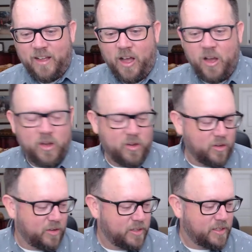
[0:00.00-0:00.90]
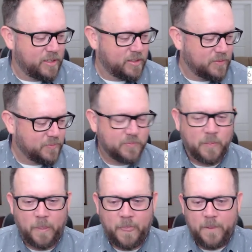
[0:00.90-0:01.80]
Oh,
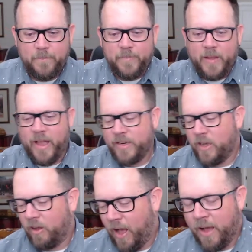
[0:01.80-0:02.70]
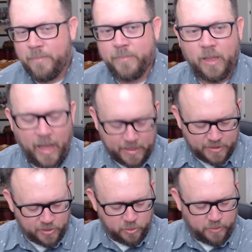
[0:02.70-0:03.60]
Edgal, I'm glad
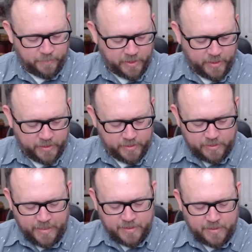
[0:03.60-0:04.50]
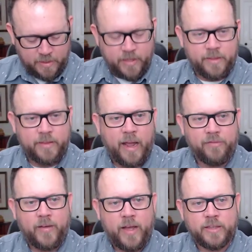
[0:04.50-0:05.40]
to do it because that's the thing that I
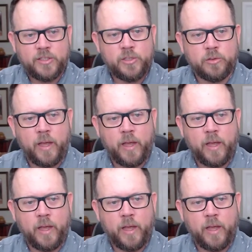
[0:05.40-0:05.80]
find too.